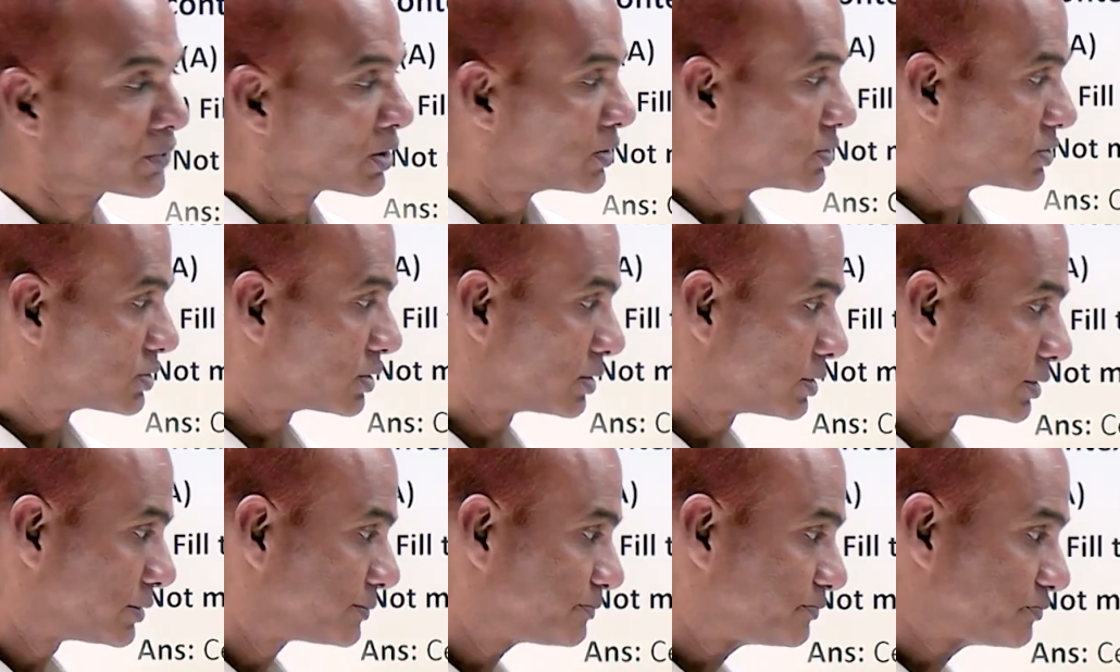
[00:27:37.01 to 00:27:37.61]

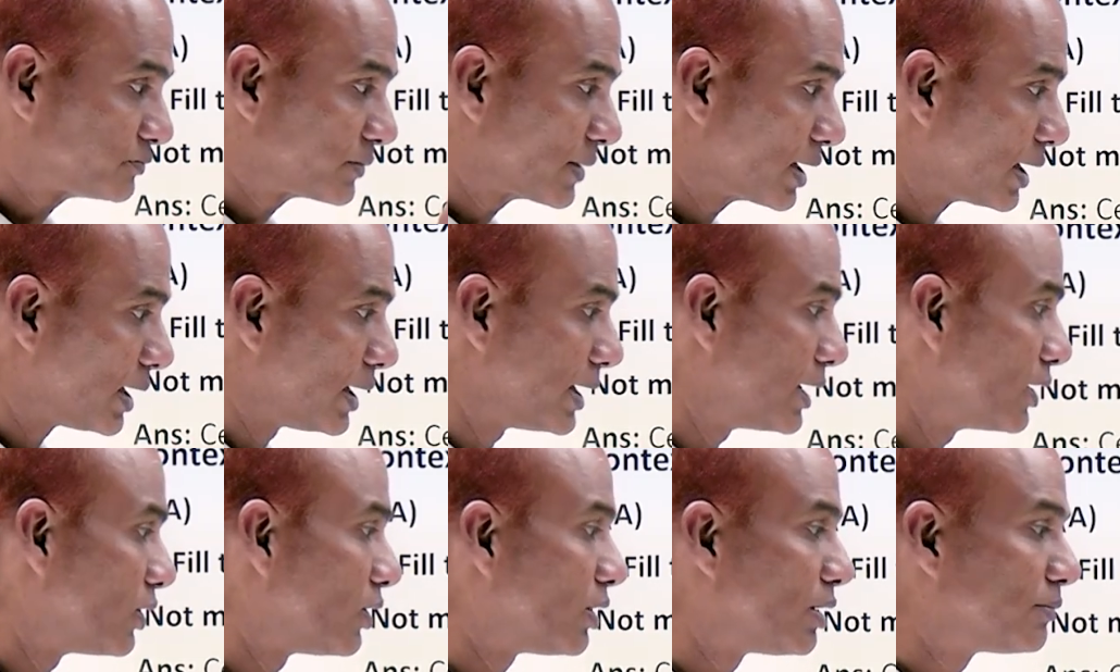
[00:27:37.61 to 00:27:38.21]
So
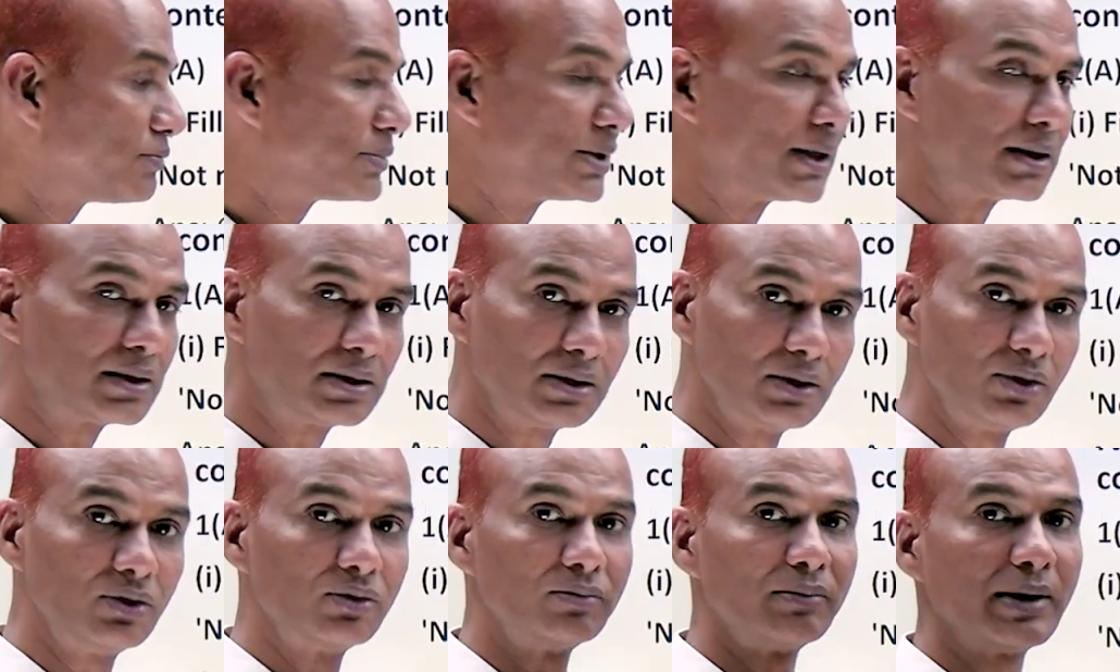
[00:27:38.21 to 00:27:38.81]
I hope
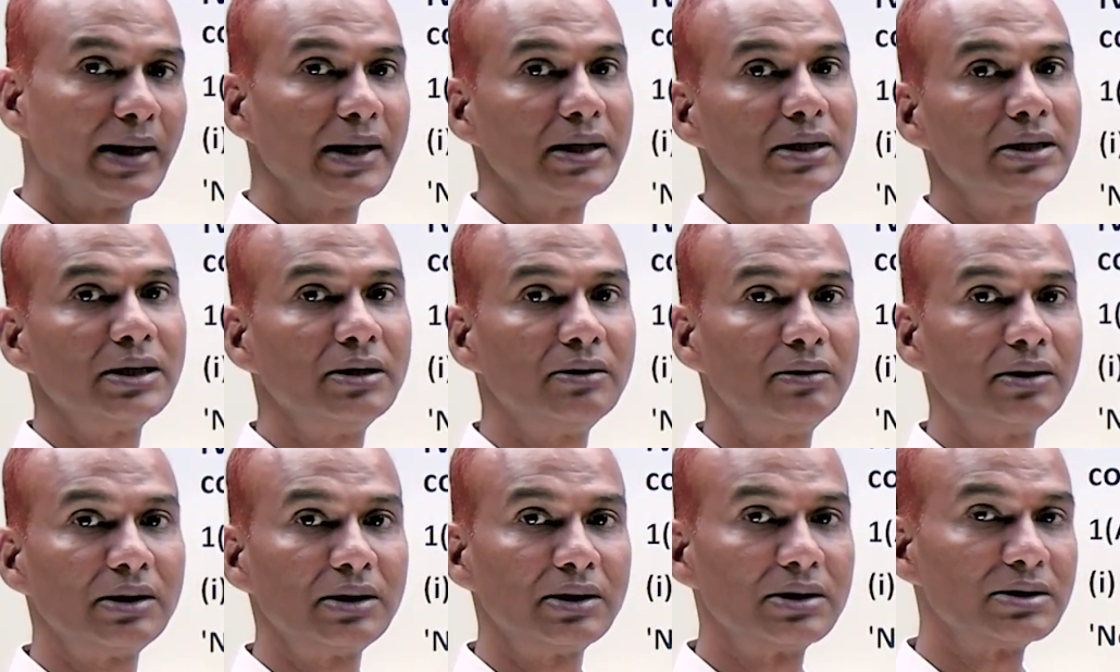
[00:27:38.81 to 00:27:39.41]
that you might
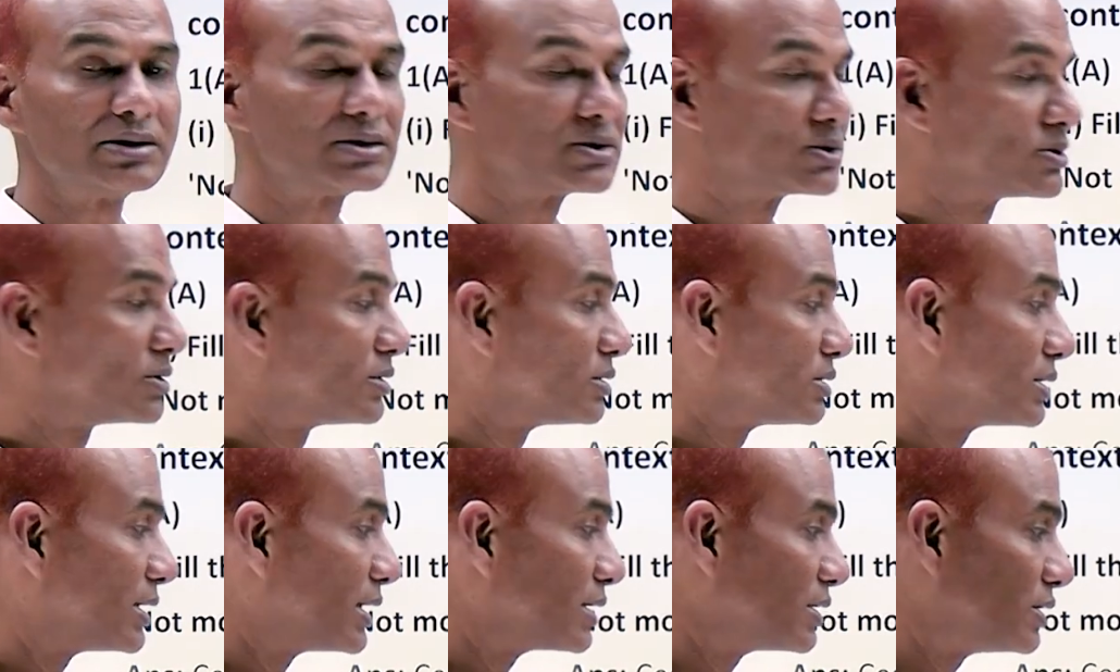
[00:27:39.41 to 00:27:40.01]
have
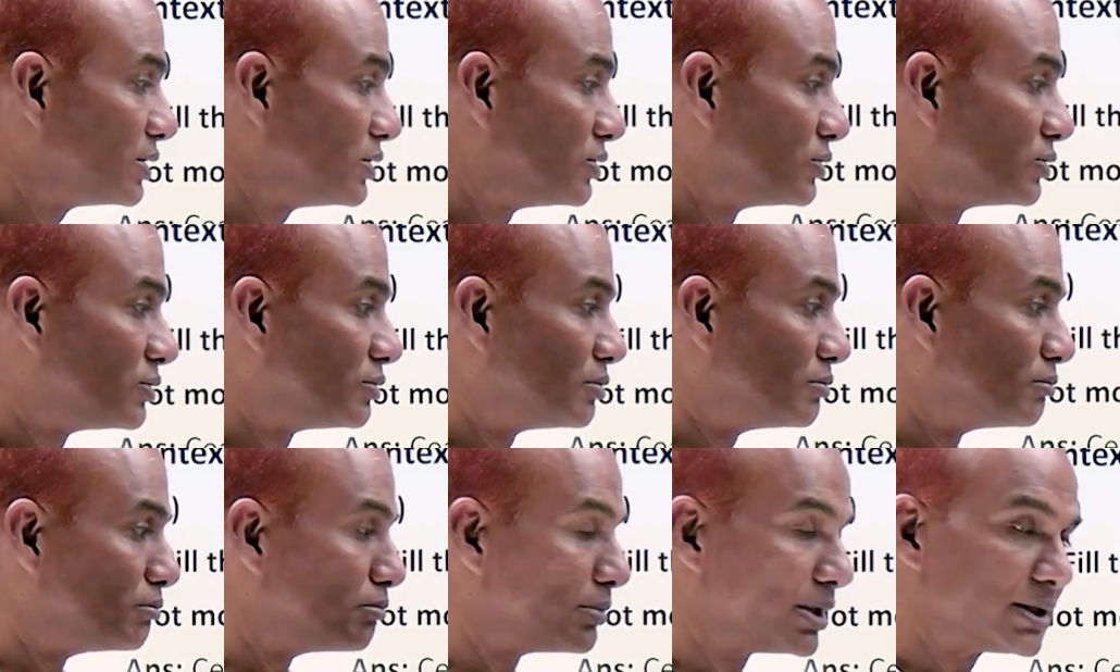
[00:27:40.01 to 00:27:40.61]
understood that you
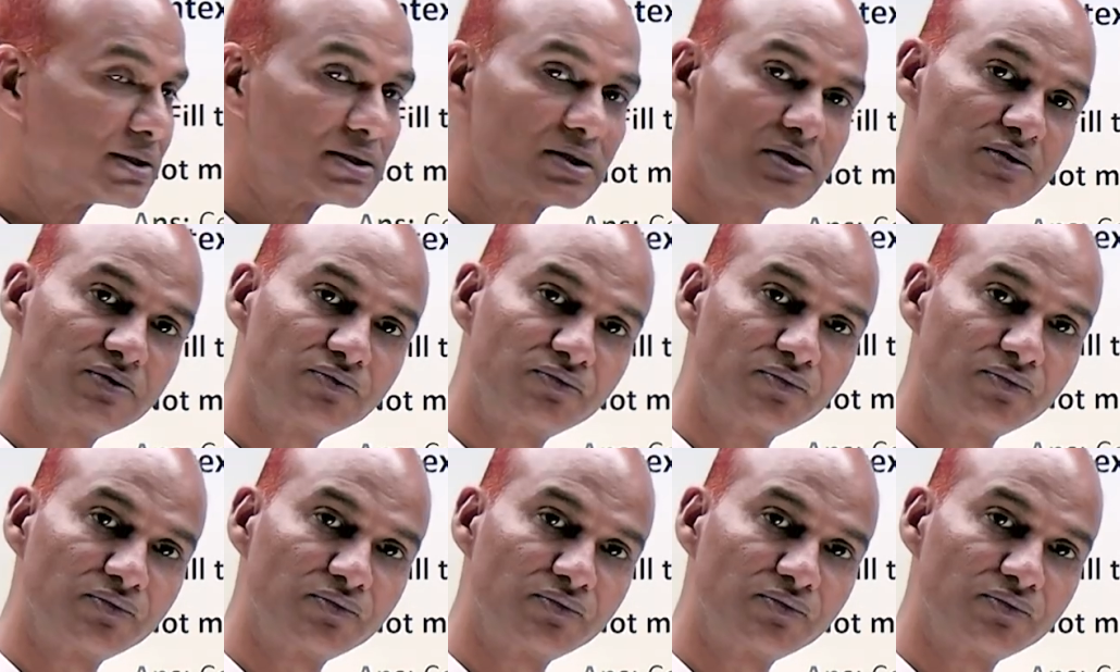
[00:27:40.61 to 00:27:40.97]
must